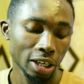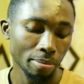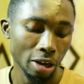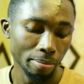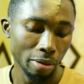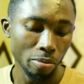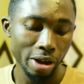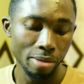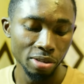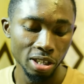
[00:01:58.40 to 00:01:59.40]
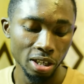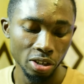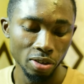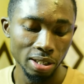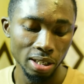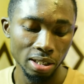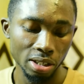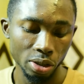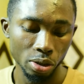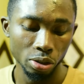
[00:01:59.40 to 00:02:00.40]
No, my boy MTN
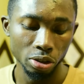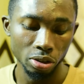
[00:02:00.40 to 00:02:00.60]
USSD code,